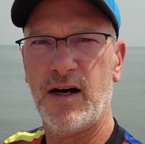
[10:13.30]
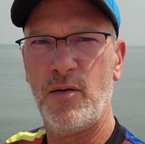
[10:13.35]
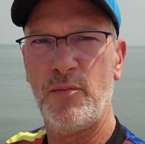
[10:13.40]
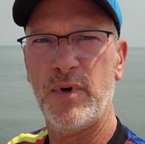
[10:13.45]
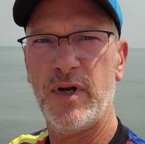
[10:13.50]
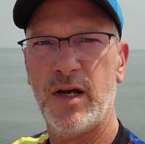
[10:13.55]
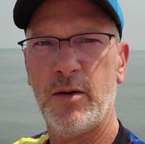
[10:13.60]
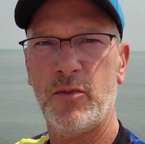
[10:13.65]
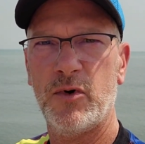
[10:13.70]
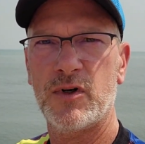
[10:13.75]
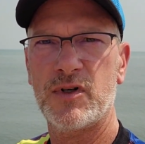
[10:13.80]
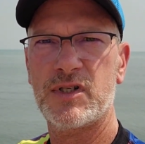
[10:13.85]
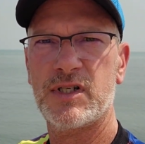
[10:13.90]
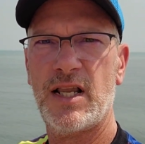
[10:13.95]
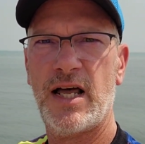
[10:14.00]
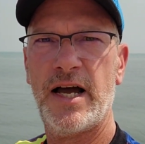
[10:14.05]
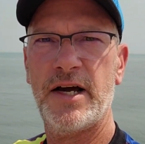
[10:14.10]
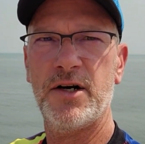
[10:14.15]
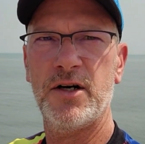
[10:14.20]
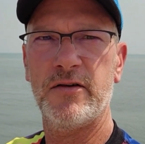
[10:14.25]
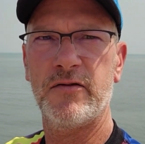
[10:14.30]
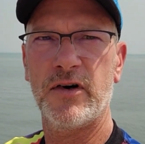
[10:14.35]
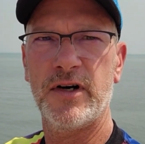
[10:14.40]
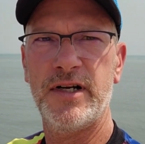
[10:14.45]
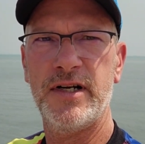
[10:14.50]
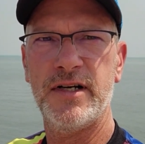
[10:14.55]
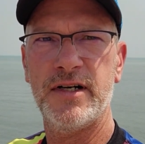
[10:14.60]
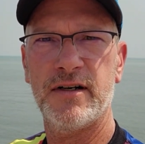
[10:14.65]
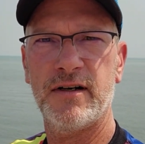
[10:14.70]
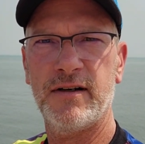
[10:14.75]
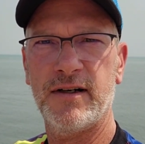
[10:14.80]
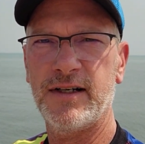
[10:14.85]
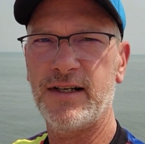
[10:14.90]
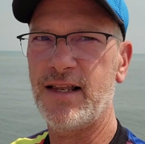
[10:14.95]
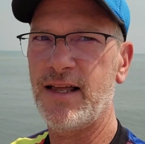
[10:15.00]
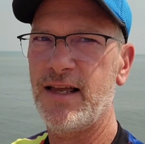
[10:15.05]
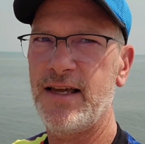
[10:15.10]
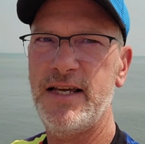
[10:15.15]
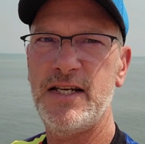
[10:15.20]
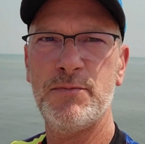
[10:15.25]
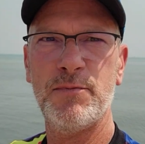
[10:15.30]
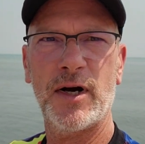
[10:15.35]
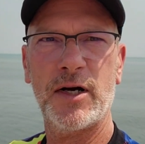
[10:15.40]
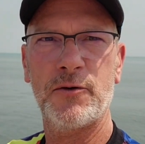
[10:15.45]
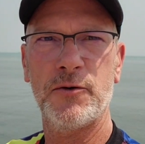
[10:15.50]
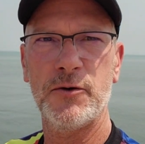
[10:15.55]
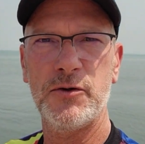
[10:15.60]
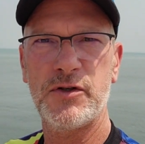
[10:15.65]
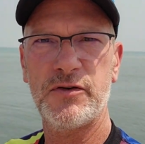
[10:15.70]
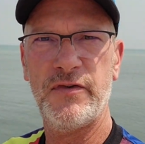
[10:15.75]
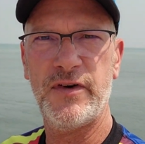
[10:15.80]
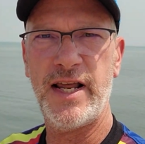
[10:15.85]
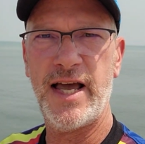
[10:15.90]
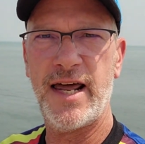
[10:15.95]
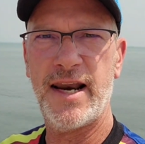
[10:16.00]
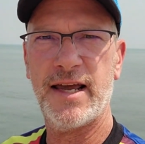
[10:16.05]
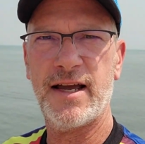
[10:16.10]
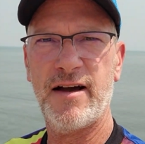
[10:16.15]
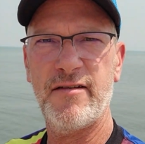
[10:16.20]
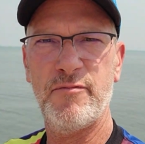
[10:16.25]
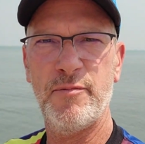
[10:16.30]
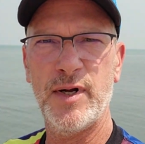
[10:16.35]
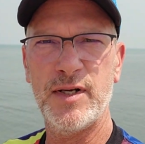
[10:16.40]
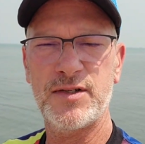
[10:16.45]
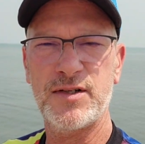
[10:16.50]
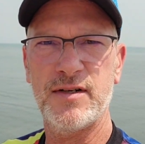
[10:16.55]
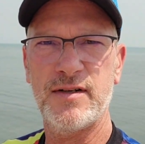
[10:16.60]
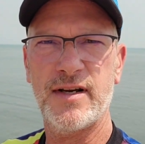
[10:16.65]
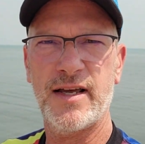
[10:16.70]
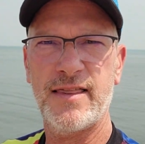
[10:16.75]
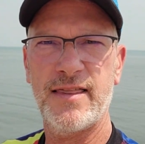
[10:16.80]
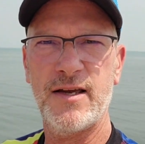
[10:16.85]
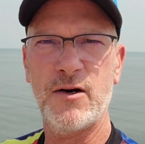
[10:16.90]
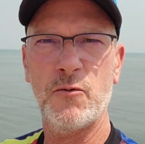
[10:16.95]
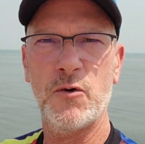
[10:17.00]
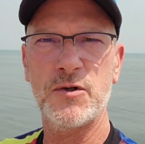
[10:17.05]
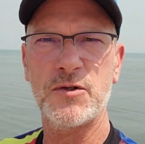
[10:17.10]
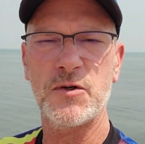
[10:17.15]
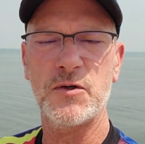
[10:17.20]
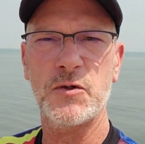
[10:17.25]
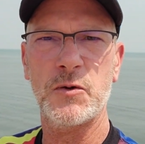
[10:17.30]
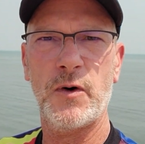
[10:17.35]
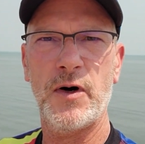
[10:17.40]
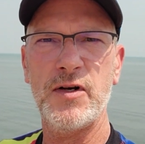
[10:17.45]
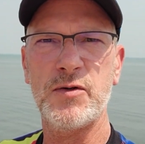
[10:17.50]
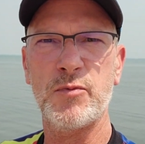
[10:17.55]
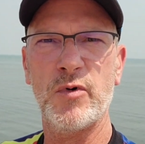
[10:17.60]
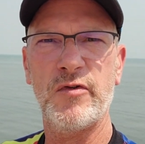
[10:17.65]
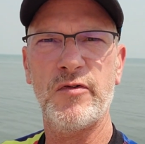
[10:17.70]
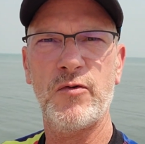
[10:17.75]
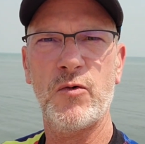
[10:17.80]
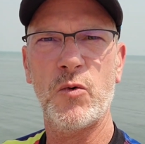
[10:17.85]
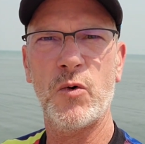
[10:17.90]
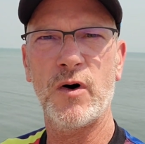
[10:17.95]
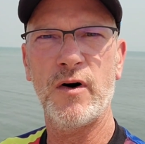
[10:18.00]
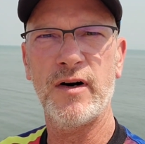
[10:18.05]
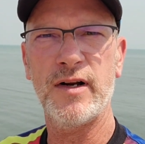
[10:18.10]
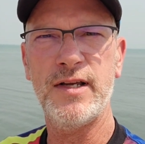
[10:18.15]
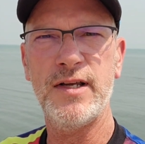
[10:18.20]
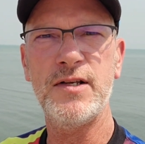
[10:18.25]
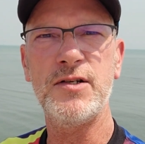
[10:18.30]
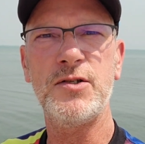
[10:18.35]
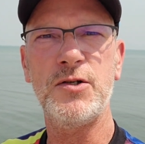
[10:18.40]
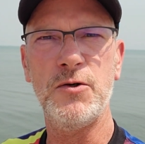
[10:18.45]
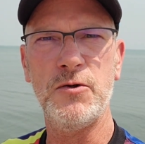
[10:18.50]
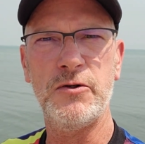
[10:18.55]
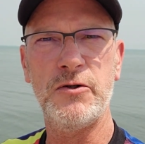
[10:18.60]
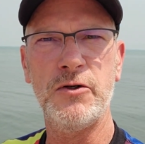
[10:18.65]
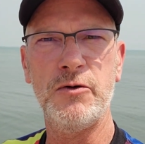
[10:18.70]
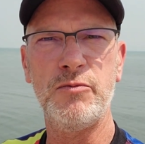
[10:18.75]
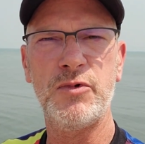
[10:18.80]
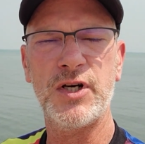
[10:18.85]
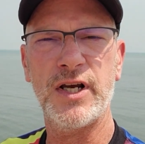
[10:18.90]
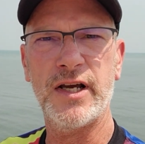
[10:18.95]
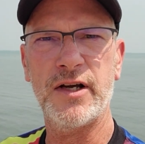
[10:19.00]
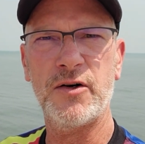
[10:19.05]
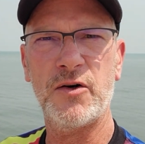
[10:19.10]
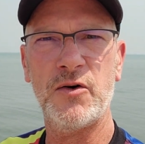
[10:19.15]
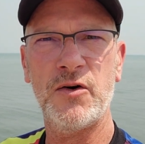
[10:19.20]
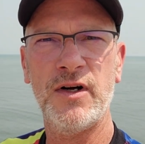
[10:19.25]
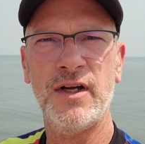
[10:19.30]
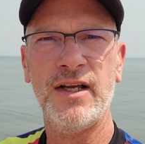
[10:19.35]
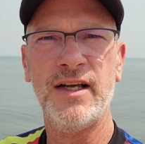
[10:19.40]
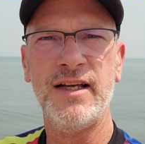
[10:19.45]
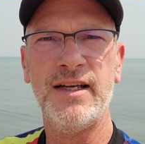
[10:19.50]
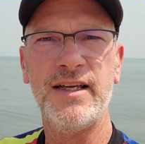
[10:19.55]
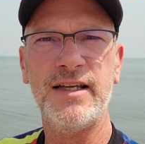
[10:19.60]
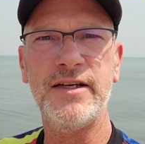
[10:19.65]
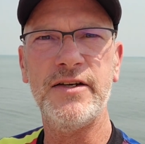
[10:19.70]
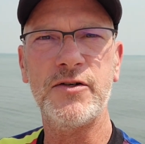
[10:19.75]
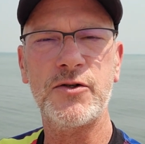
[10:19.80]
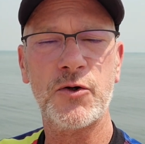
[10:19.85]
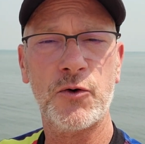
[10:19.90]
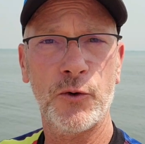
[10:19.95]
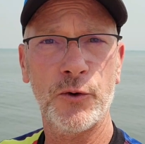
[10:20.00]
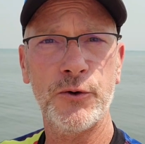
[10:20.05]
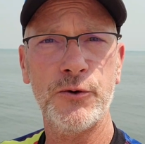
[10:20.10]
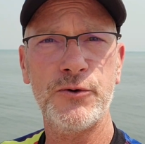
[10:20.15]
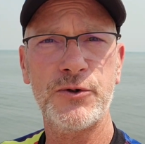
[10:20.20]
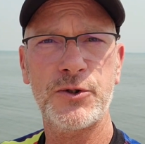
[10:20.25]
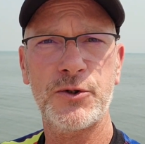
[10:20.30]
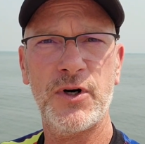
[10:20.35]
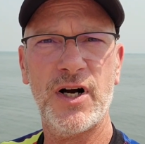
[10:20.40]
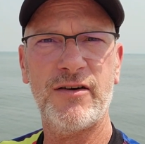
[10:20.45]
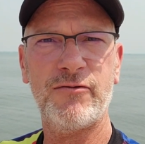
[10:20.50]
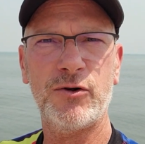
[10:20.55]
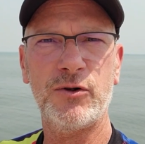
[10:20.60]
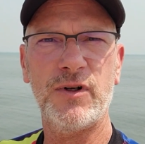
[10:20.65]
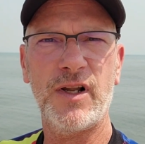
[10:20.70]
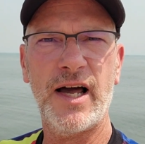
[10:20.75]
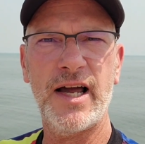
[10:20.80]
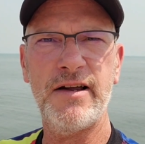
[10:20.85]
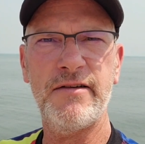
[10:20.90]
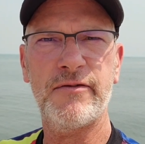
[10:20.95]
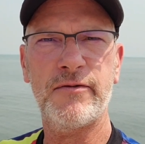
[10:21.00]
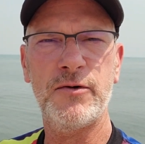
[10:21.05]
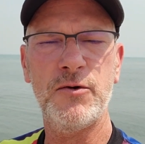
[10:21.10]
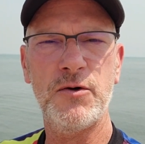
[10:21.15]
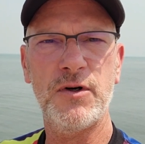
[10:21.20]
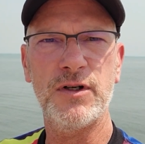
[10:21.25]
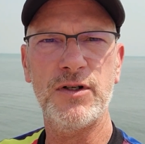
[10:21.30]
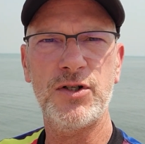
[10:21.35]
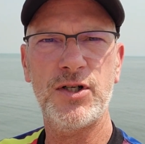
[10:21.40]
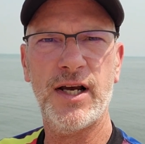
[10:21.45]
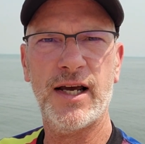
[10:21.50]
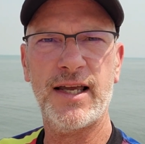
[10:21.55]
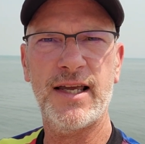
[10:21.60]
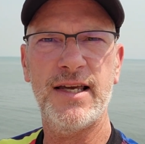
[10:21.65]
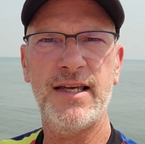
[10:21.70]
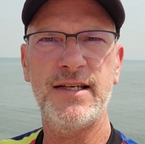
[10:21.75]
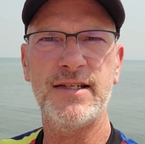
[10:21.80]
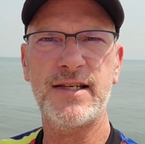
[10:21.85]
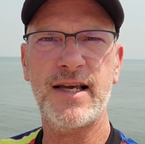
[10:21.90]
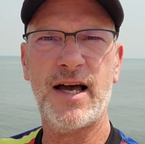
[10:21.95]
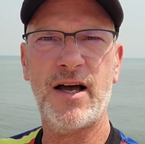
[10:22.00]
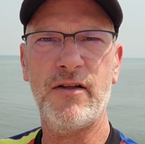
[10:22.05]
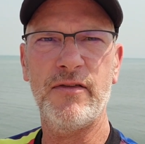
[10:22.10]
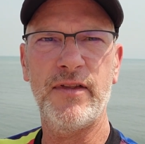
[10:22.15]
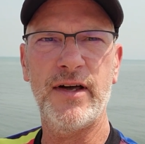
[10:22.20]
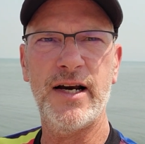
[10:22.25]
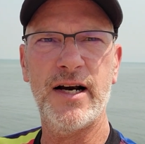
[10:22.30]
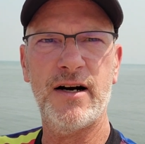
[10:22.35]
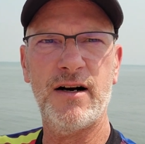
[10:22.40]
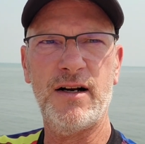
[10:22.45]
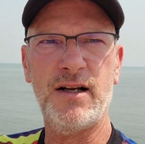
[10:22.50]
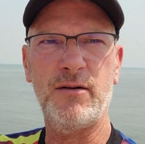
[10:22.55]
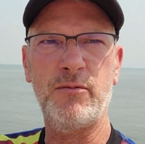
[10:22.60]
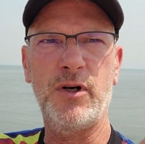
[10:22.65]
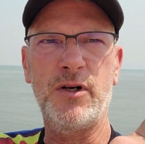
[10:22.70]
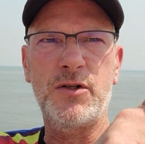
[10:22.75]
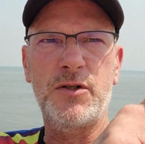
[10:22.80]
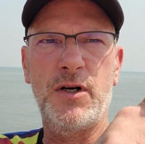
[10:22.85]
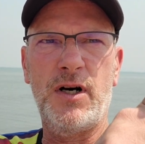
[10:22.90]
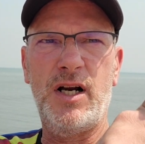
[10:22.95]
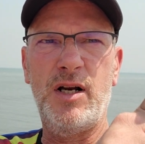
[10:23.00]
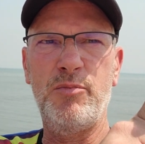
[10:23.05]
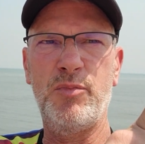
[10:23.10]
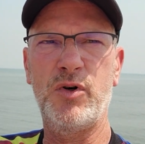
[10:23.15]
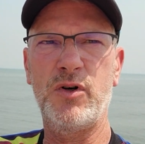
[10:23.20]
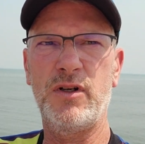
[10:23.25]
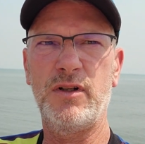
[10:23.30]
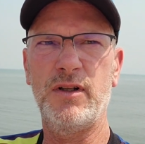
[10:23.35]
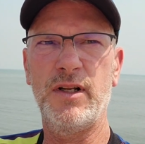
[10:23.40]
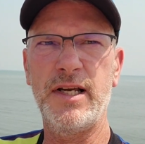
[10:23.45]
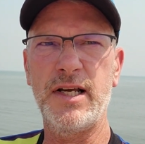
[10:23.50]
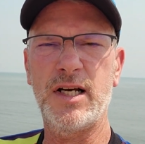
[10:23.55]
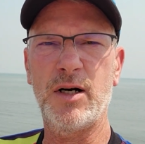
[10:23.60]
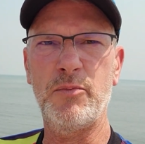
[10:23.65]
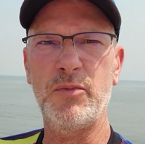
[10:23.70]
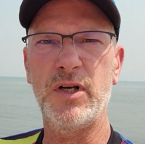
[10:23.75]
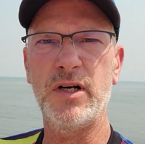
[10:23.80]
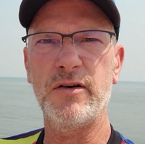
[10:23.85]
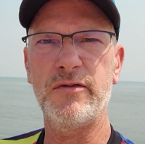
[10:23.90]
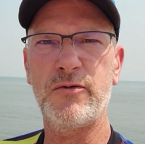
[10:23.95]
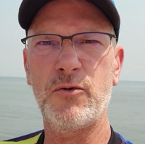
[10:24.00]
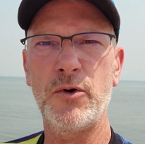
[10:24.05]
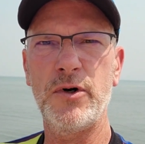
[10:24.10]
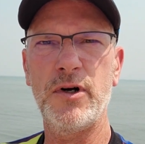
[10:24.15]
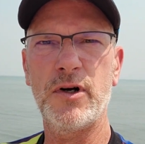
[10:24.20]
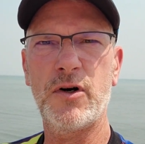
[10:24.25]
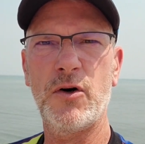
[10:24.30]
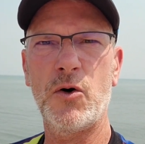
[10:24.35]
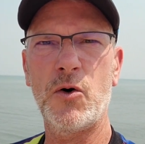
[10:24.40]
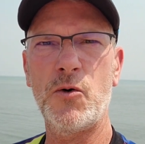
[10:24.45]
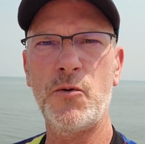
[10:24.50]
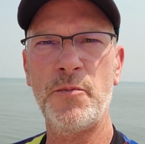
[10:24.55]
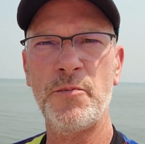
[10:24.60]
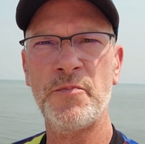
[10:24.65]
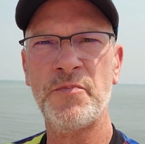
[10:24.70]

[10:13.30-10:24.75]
Be able to slide over here. He's my cruise fanatic. I've mentioned, I think, once or twice before, his YouTube channel is Cruise Travel Life. You can check his out there. I'm gonna try and put a link up there for you, Cole.